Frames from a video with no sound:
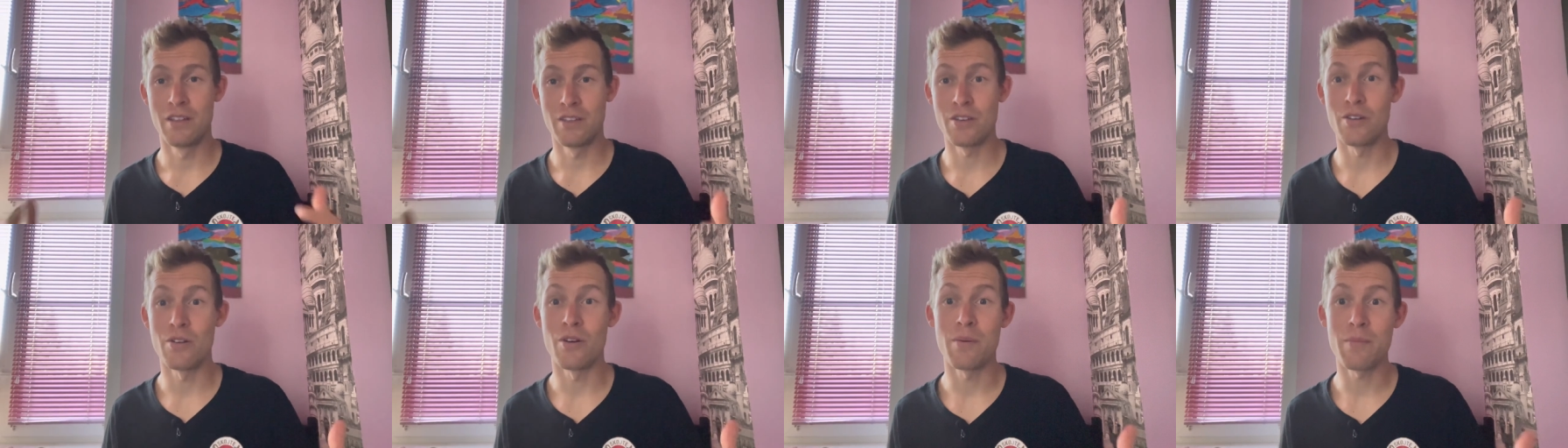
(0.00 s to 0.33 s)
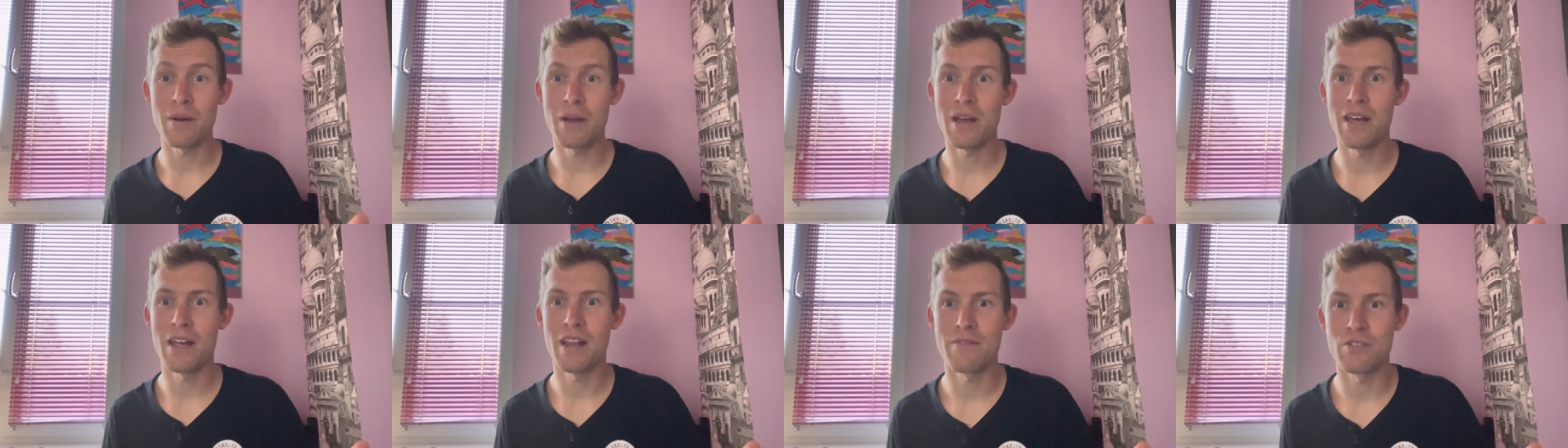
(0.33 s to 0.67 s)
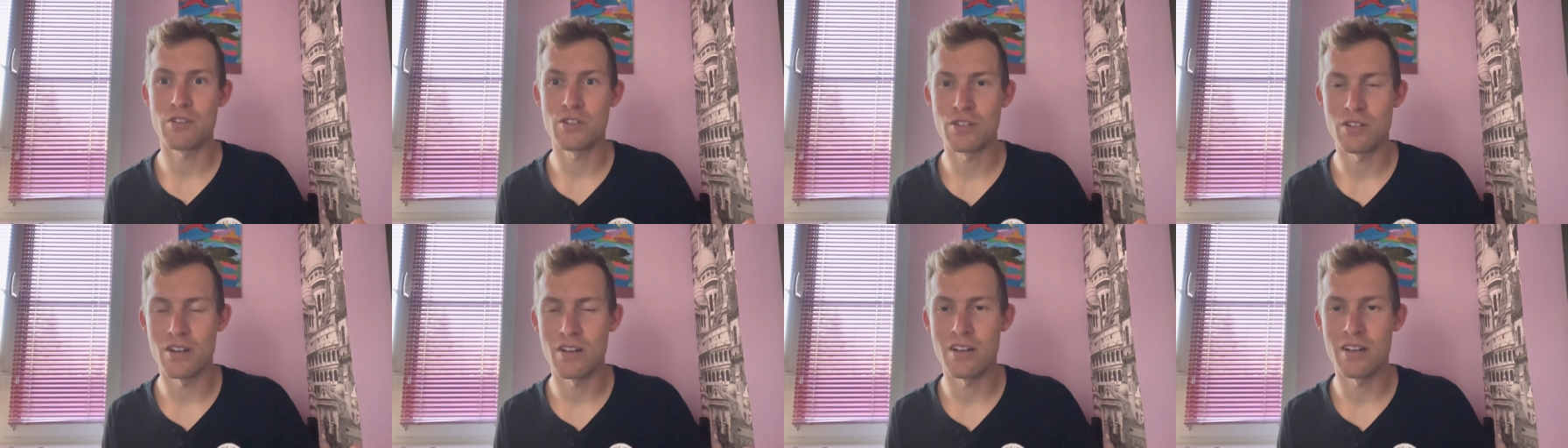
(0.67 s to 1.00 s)
yo, I might have
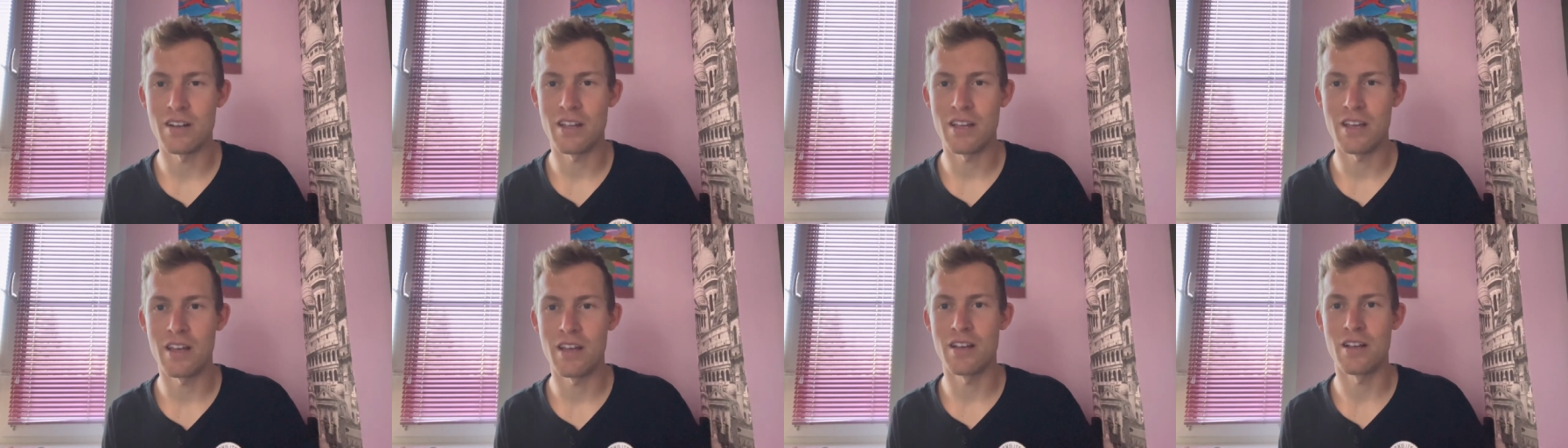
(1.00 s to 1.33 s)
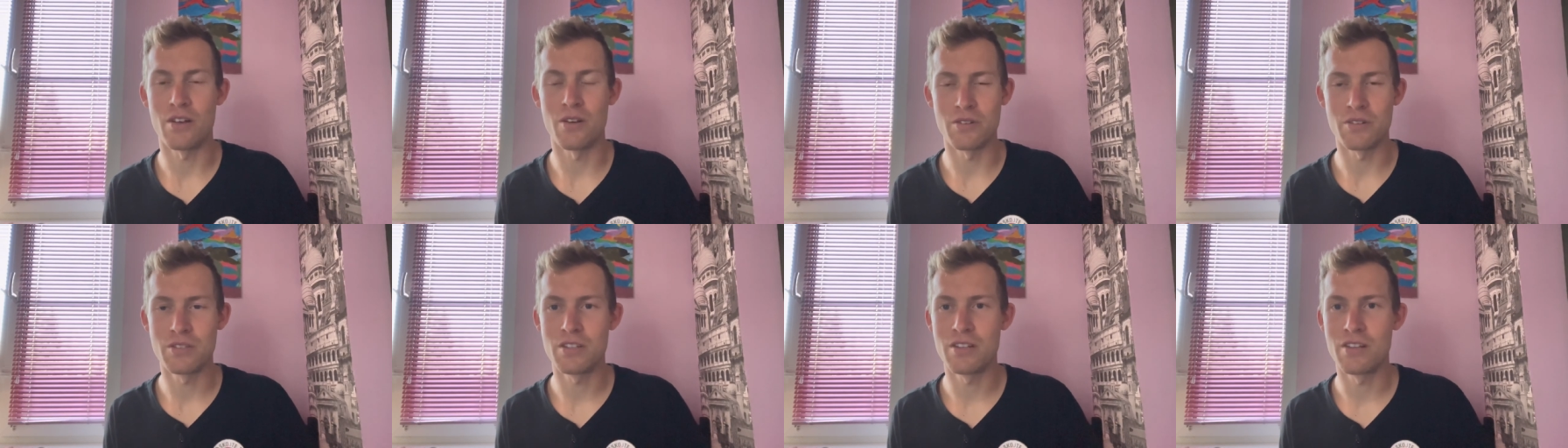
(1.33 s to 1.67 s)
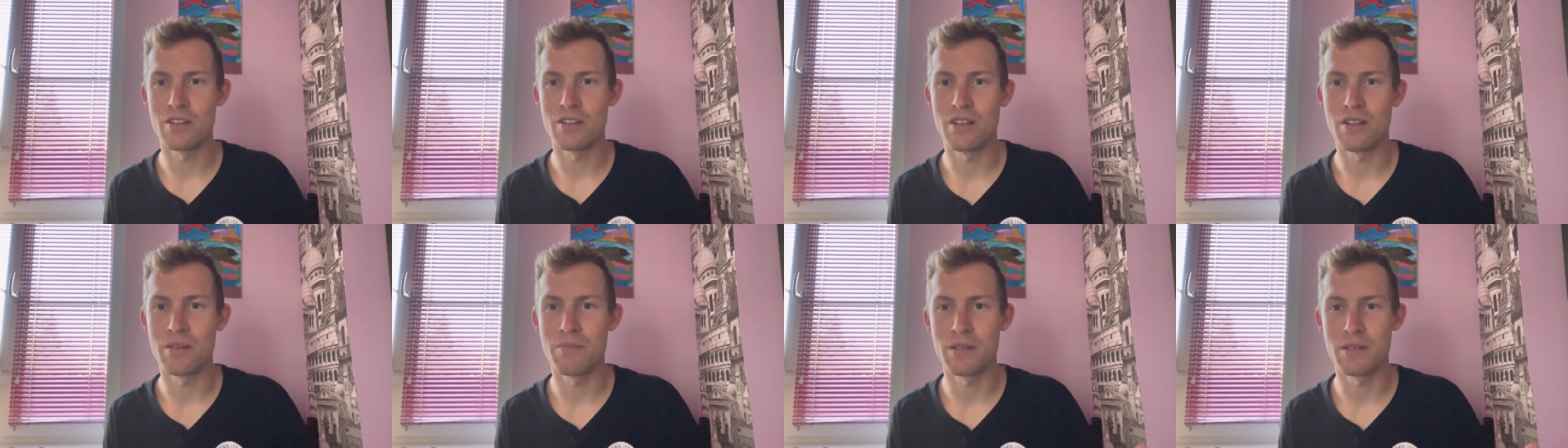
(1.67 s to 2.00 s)
a shot at going to
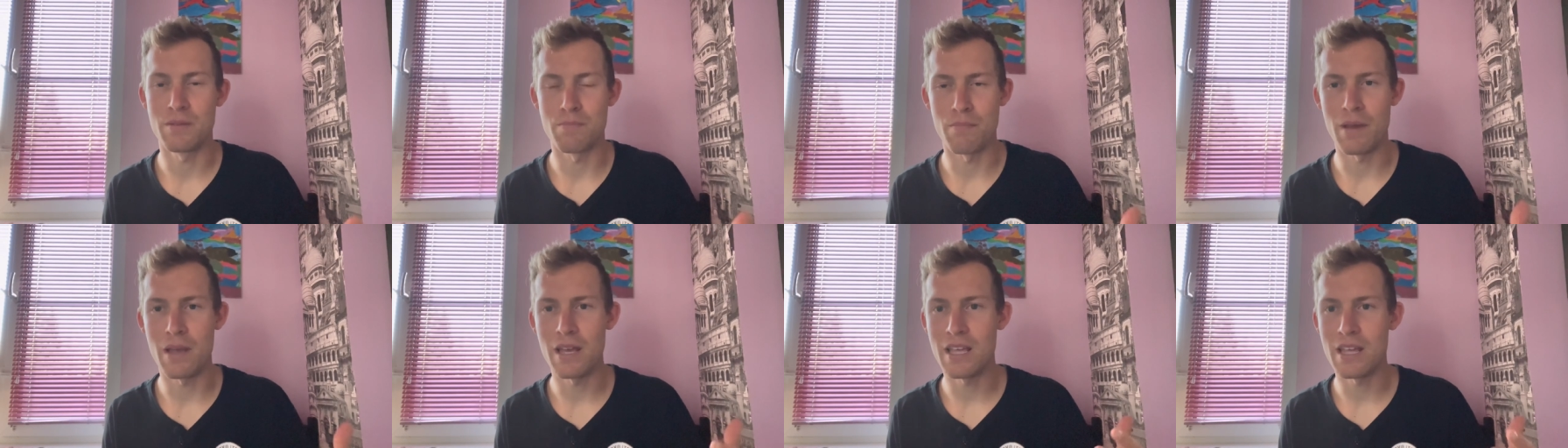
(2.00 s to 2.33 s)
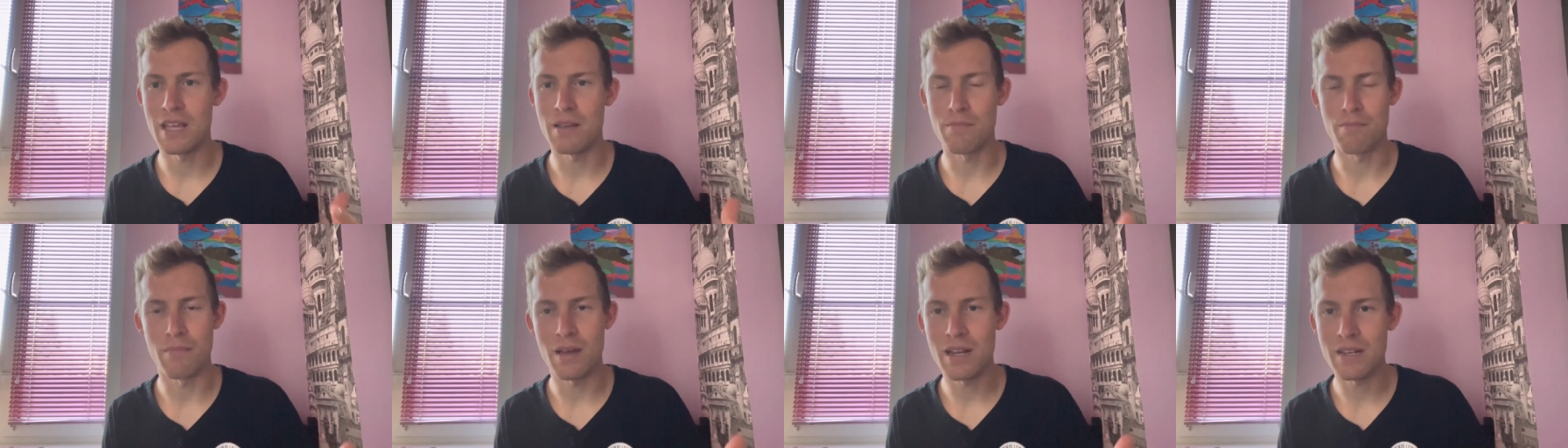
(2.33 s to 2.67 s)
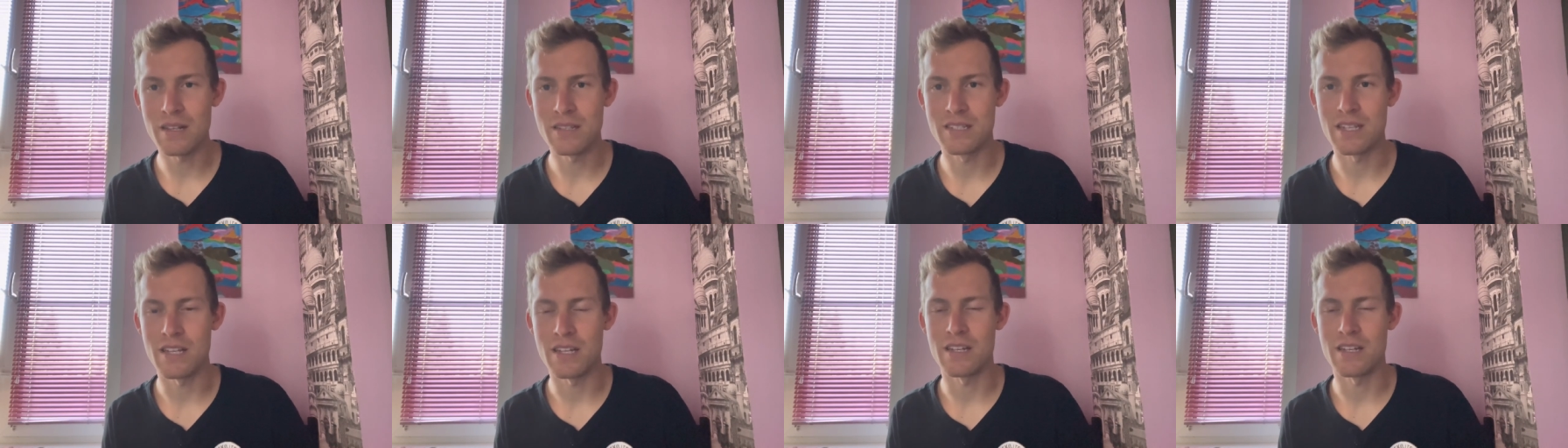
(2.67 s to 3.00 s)
the Olympics, making
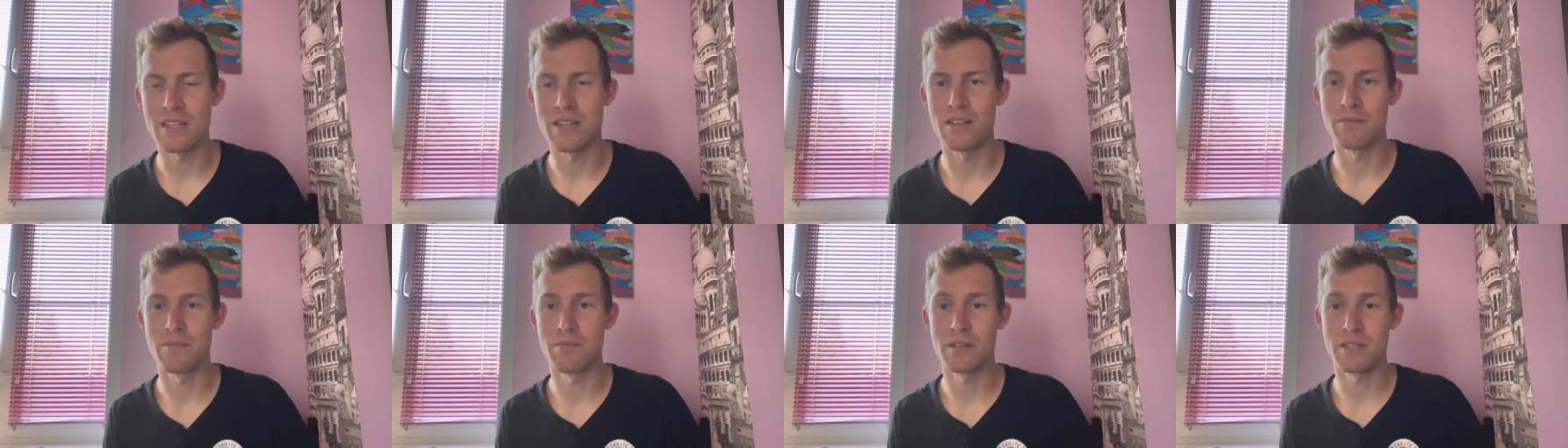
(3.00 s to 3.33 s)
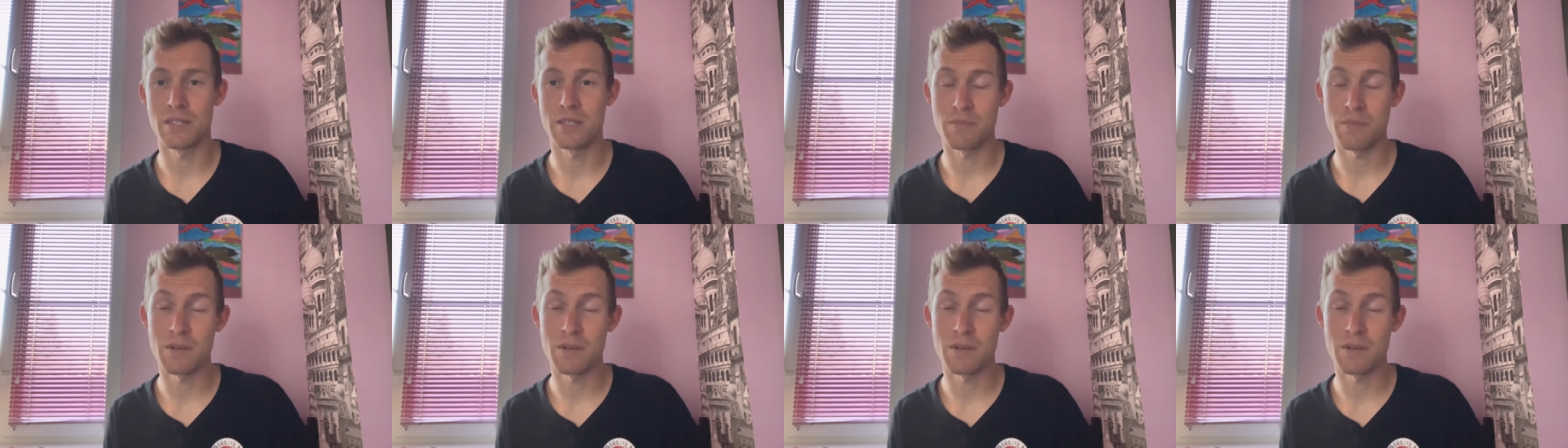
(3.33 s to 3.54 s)
medals at the Olympics,